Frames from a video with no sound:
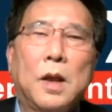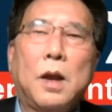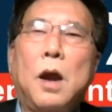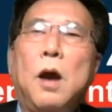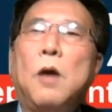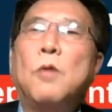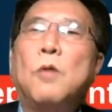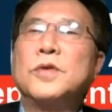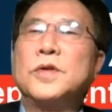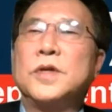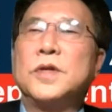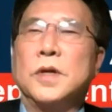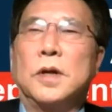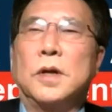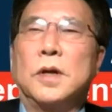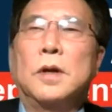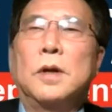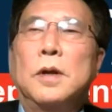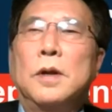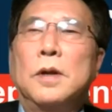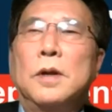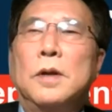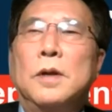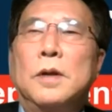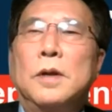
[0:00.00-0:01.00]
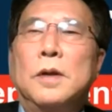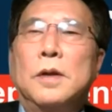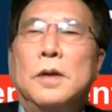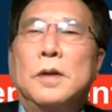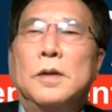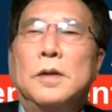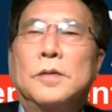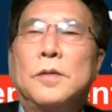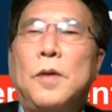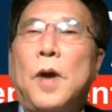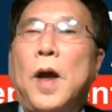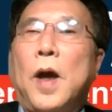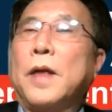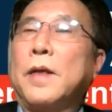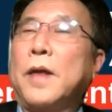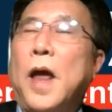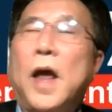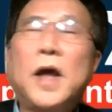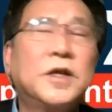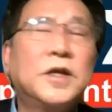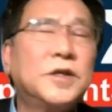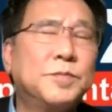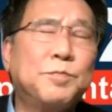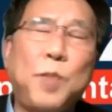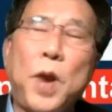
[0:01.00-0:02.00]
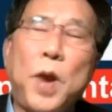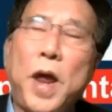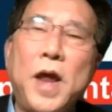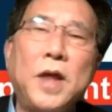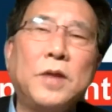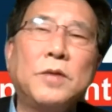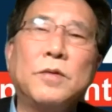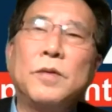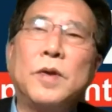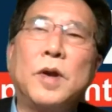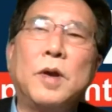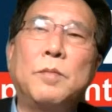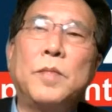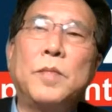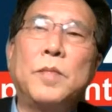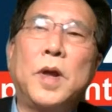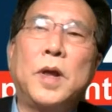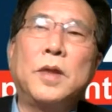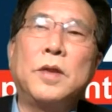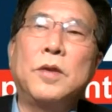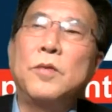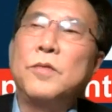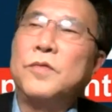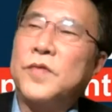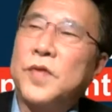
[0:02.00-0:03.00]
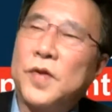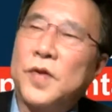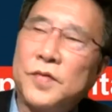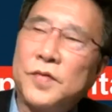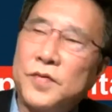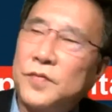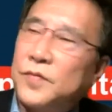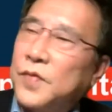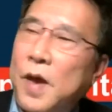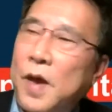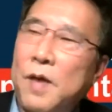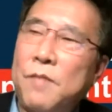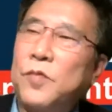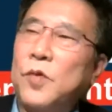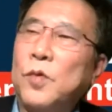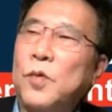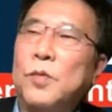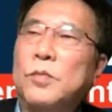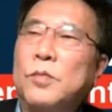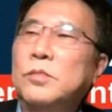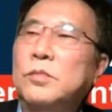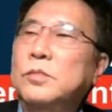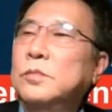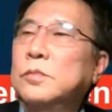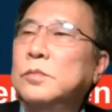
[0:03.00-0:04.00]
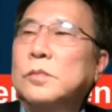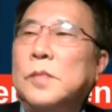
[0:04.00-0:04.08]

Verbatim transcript: culture. So I explained to them that you just have to